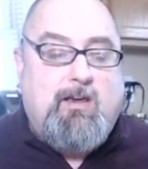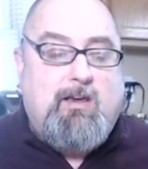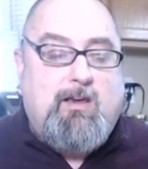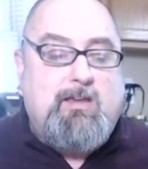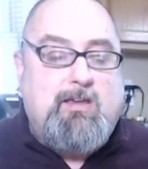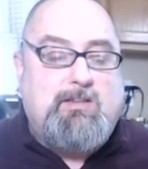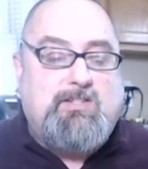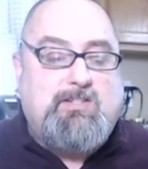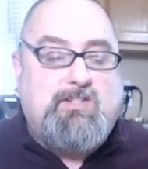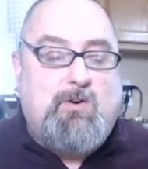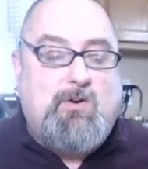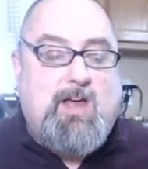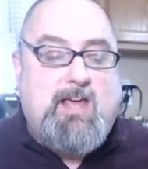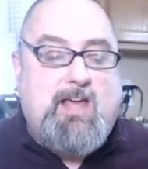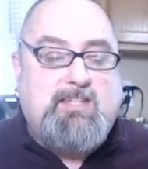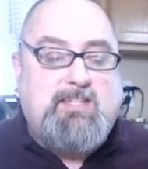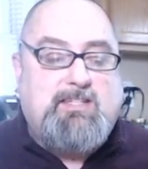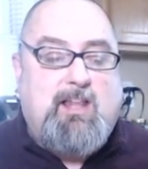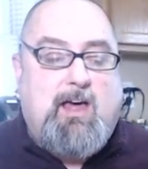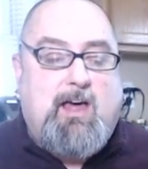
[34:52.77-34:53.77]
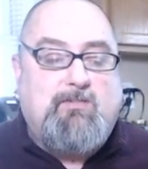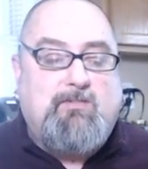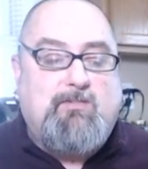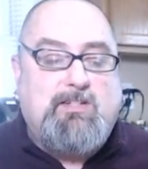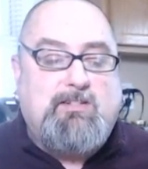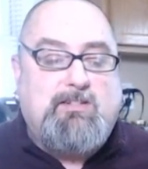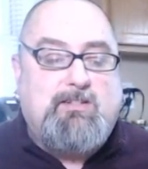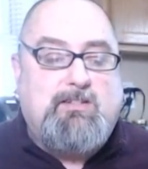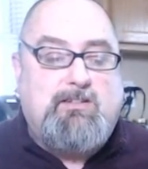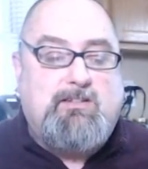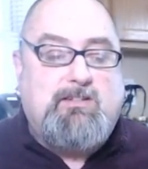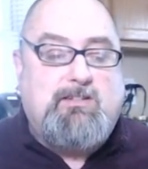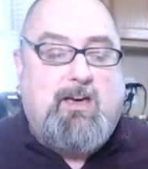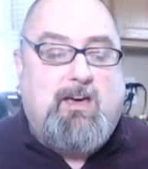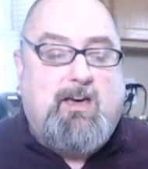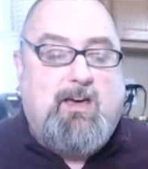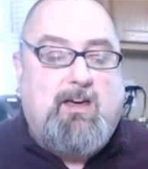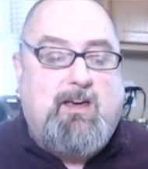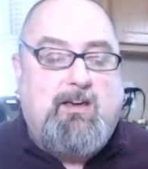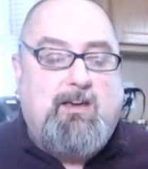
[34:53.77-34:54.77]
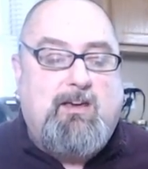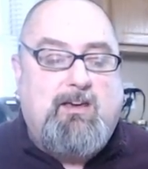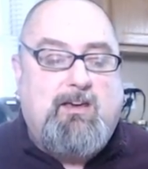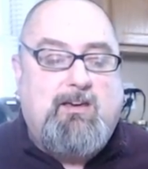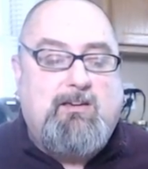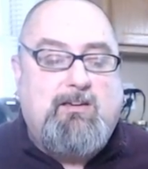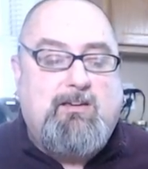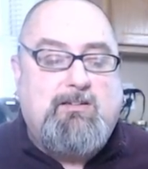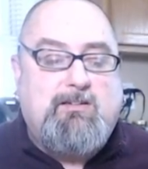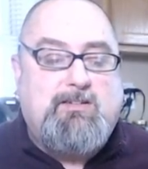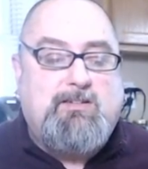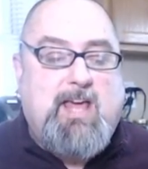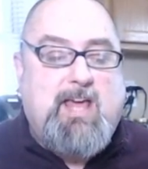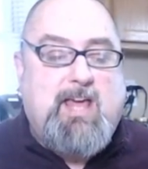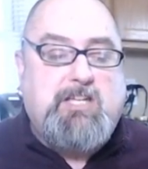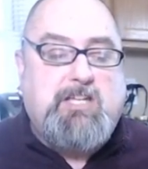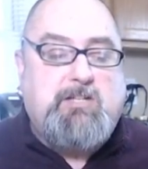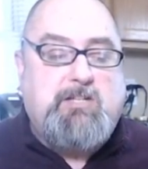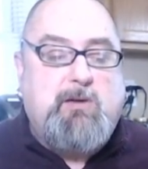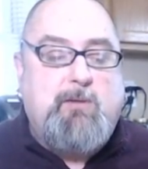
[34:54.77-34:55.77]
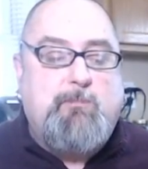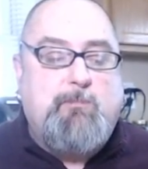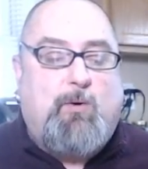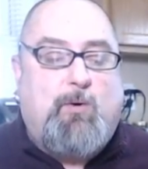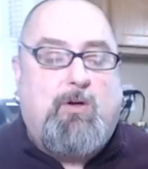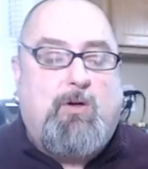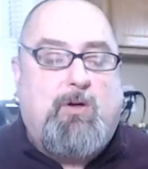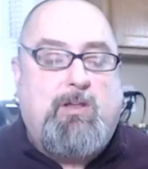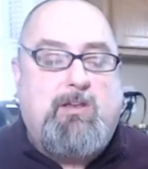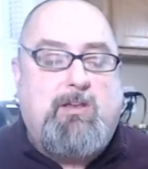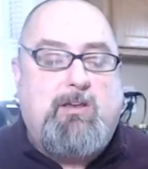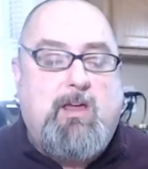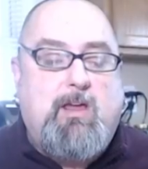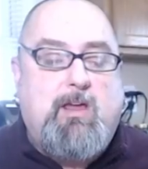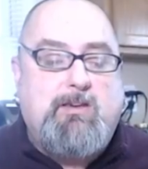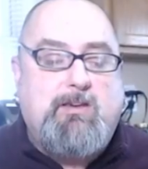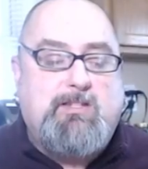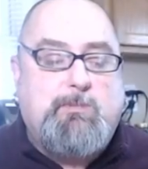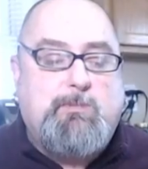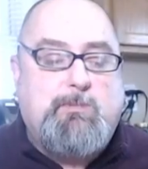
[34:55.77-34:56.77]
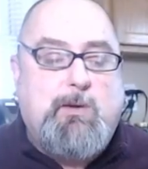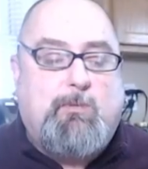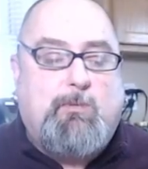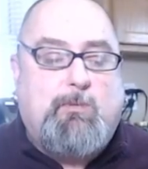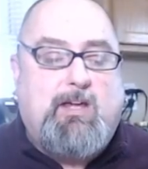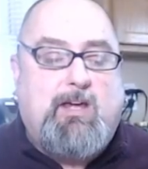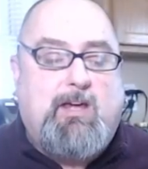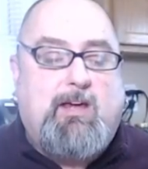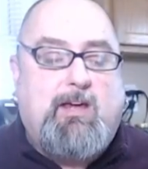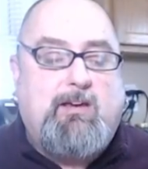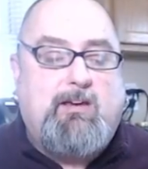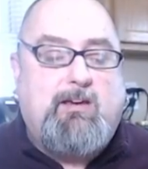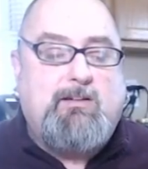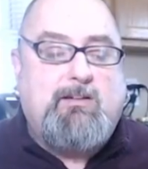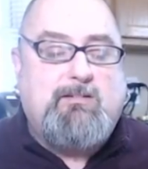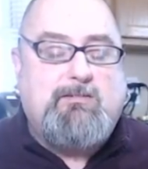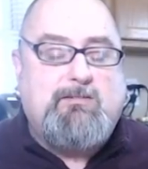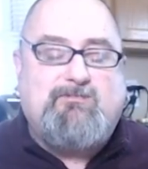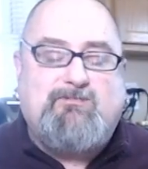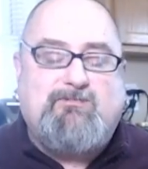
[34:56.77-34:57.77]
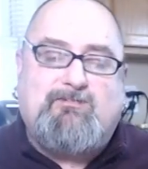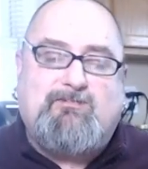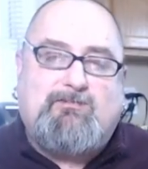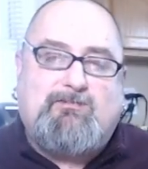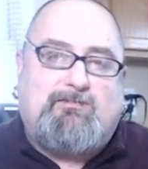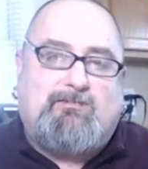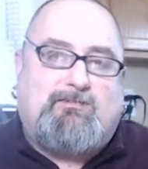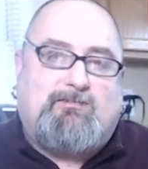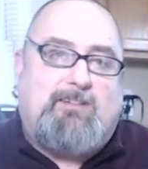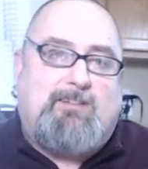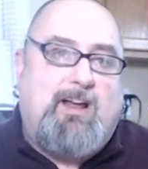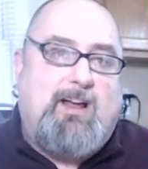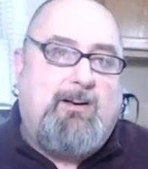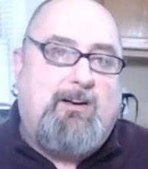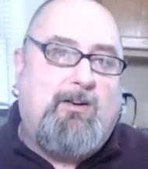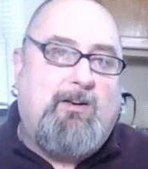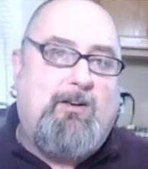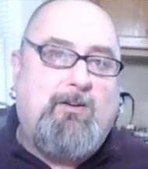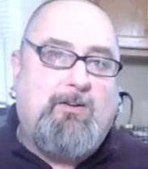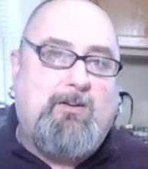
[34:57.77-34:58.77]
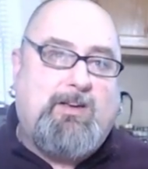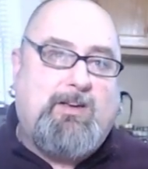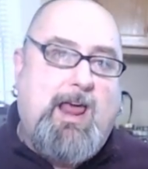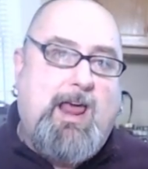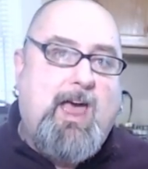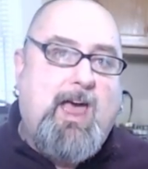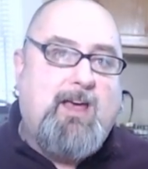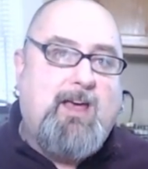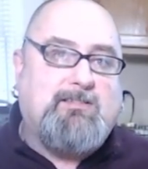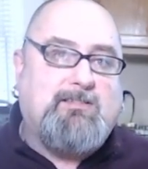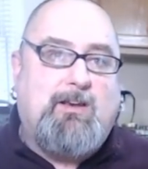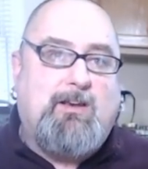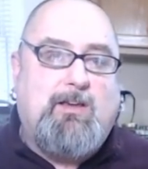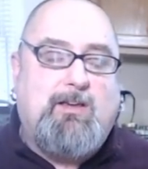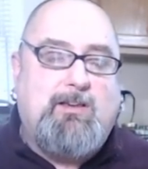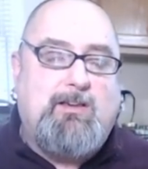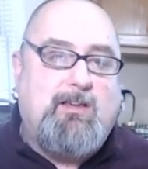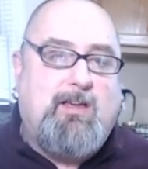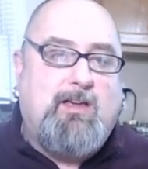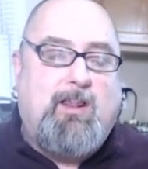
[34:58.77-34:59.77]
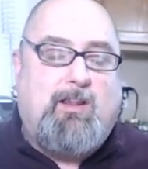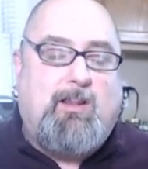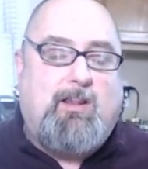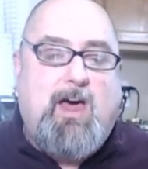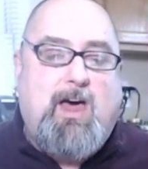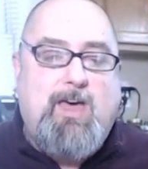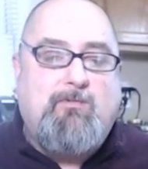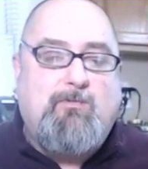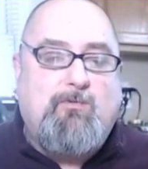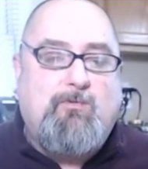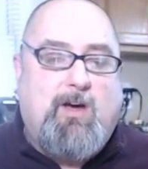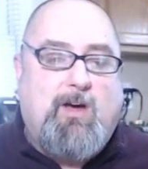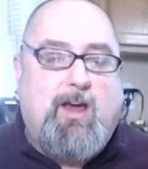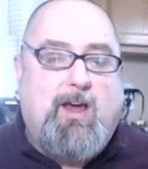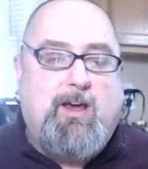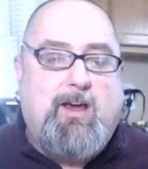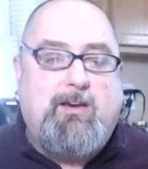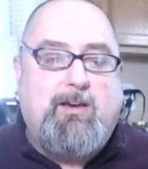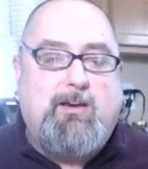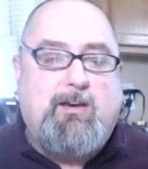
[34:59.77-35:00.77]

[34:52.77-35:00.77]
It's so nice live just to catch people and just be able to, I don't know, connect on a live way.